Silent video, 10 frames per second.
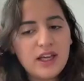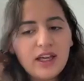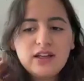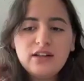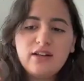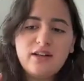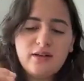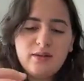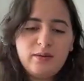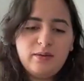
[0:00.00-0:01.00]
And
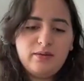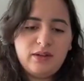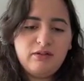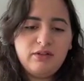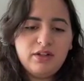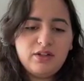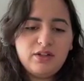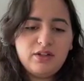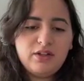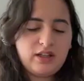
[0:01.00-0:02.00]
the
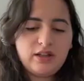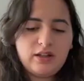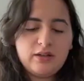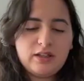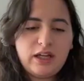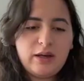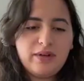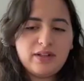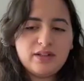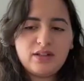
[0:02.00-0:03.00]
reason, like,
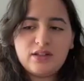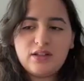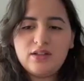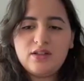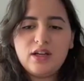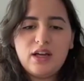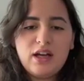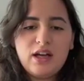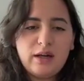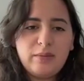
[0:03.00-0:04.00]
iPS cells is
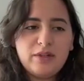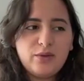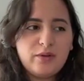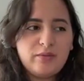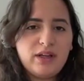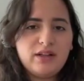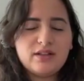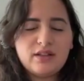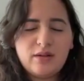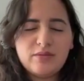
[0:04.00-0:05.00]
laboratory
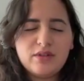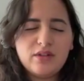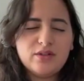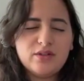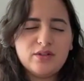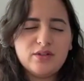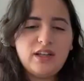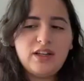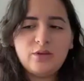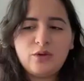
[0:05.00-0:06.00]
made stem cells, so they
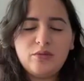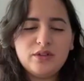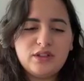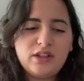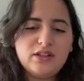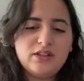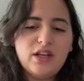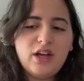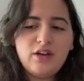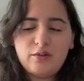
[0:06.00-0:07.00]
take normal
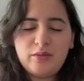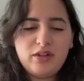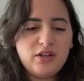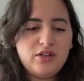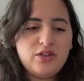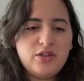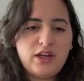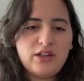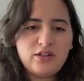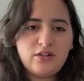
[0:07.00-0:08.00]
cells from a tissue
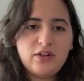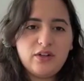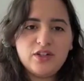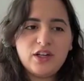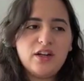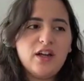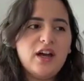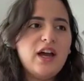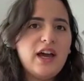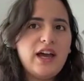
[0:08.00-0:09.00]
that is
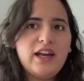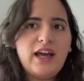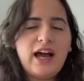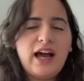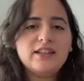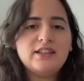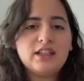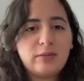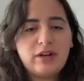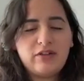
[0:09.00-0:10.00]
differentiated and add
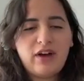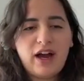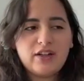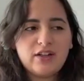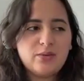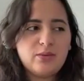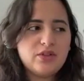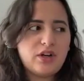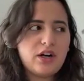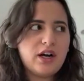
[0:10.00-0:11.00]
zeukemia factors,
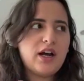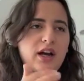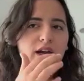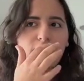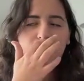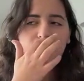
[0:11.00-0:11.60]
which are